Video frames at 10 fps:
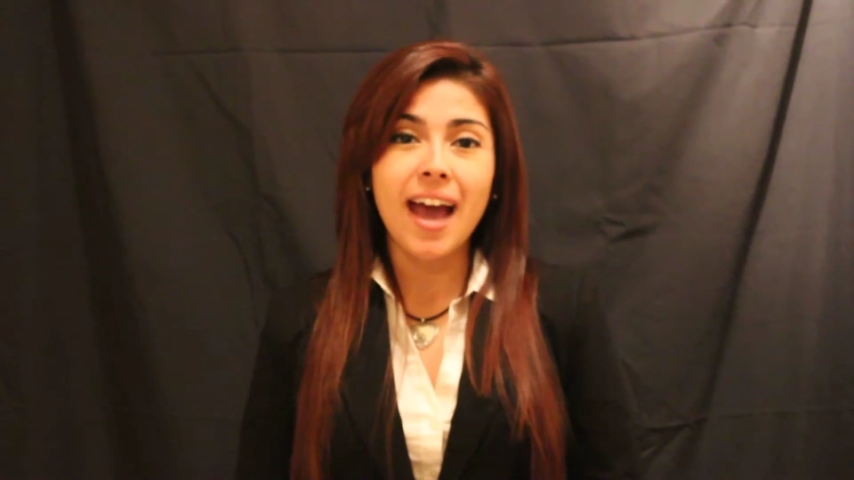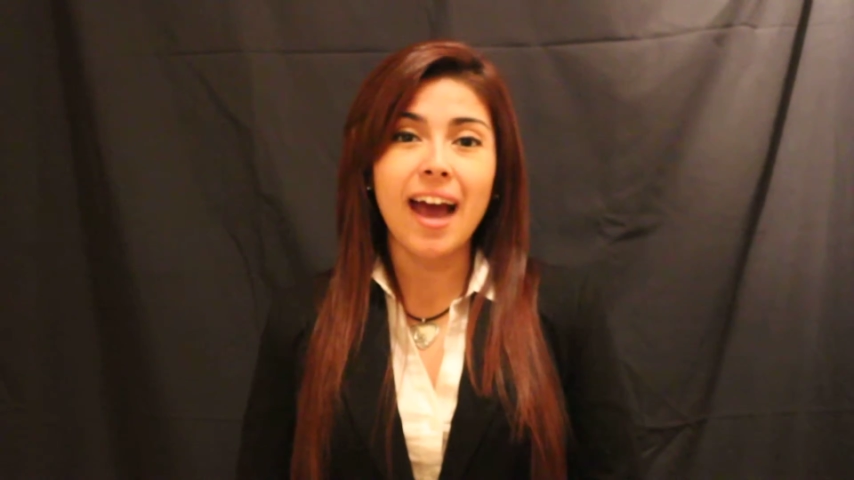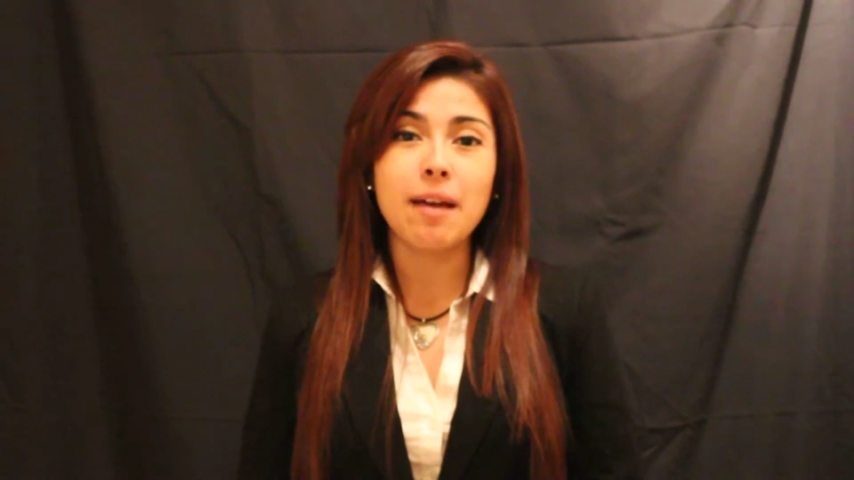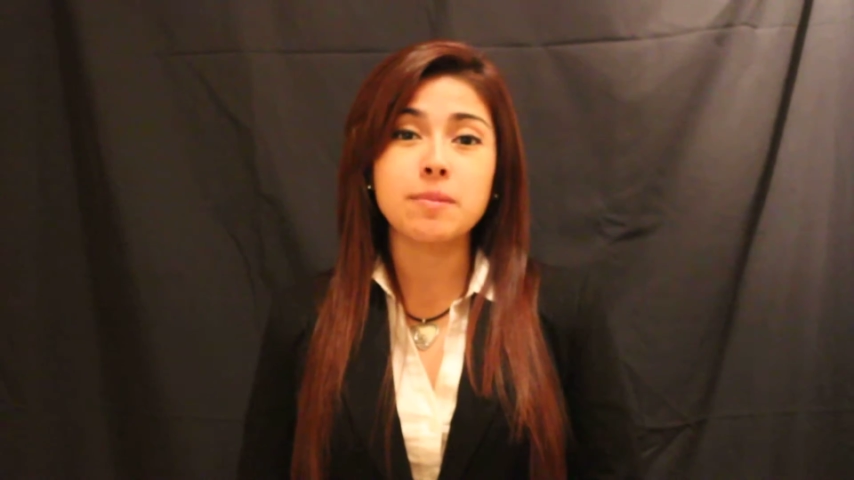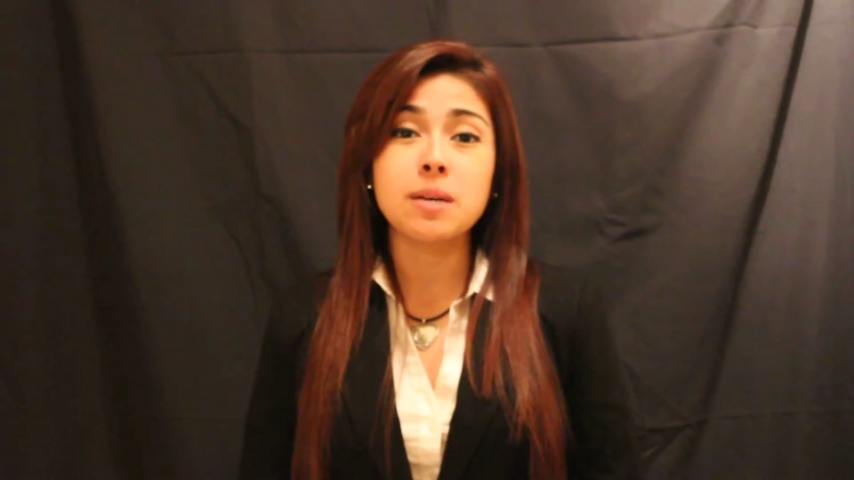
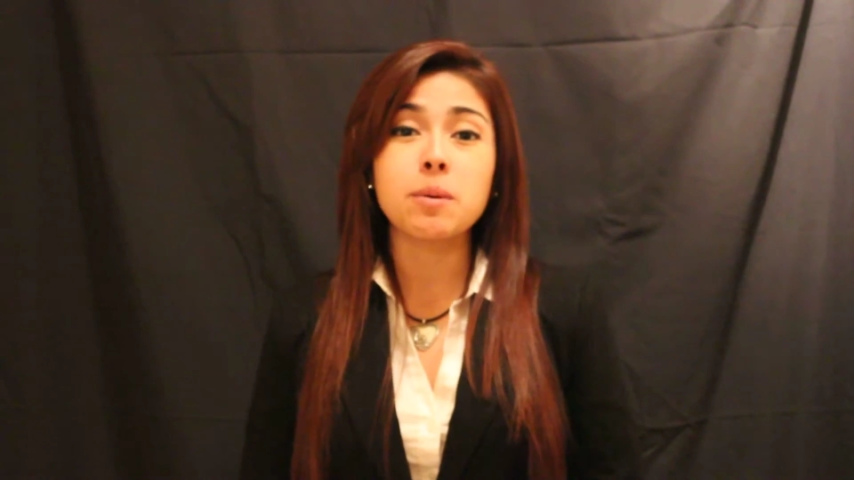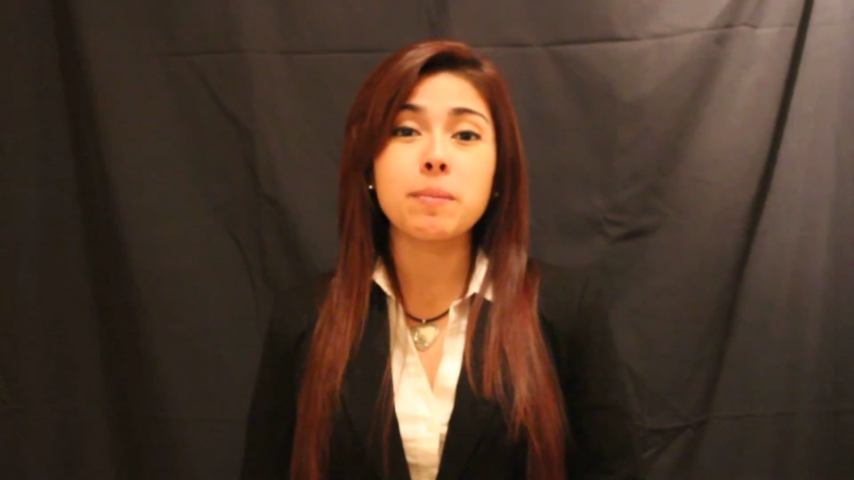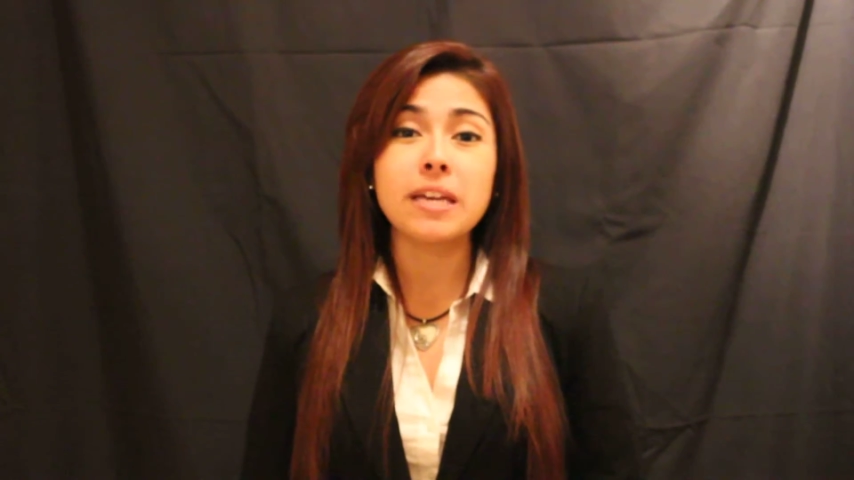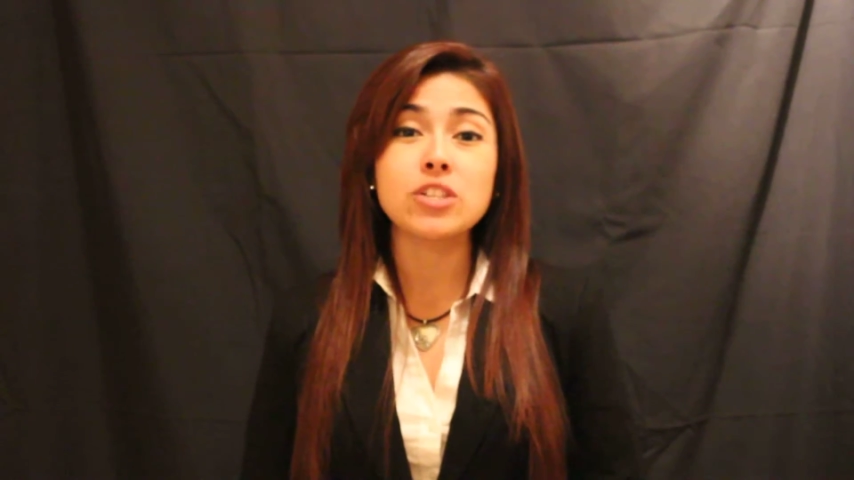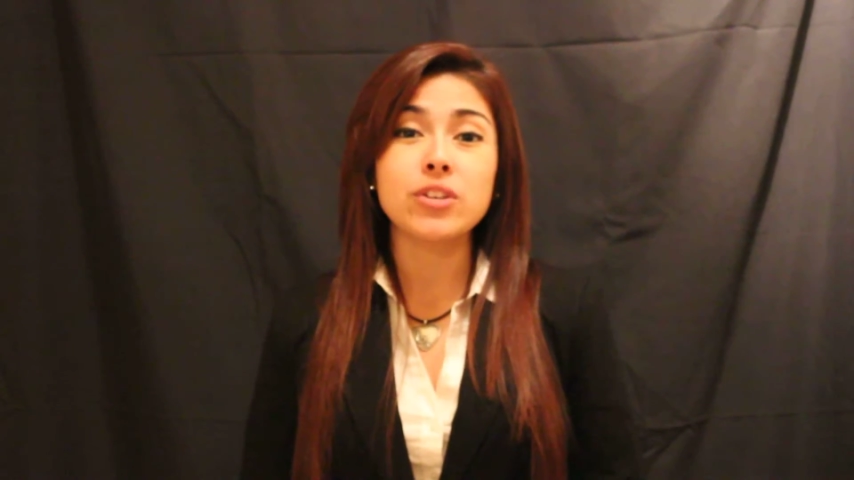I am double
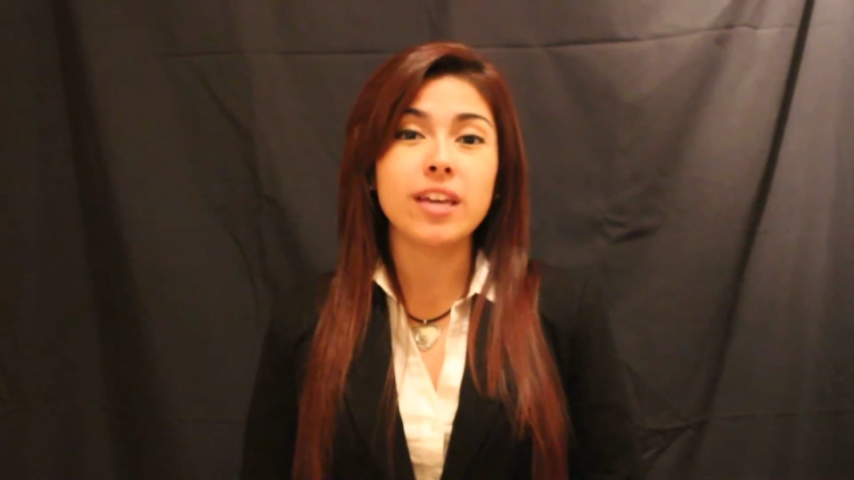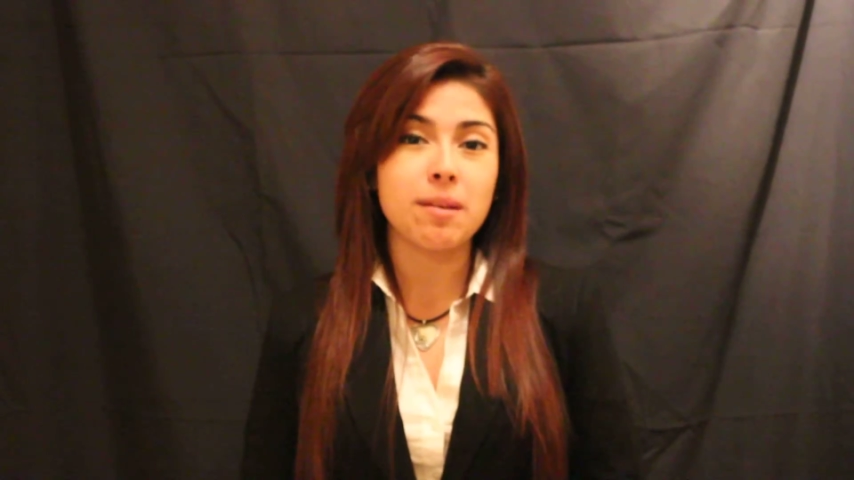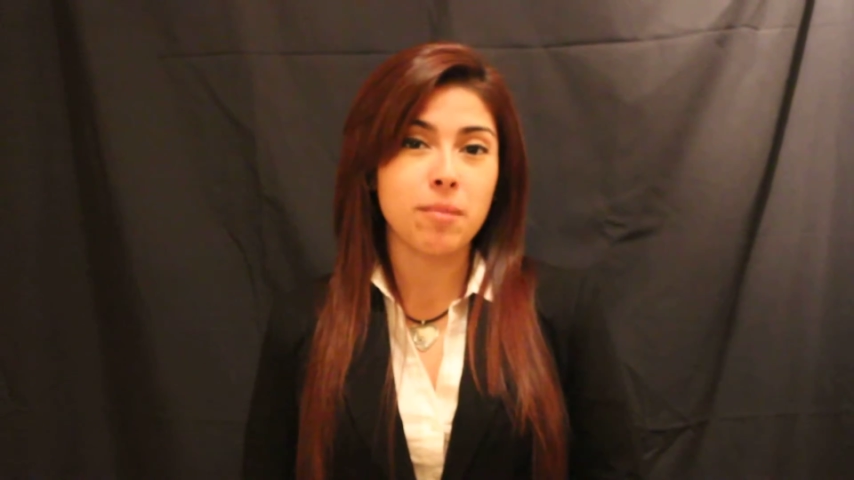majoring in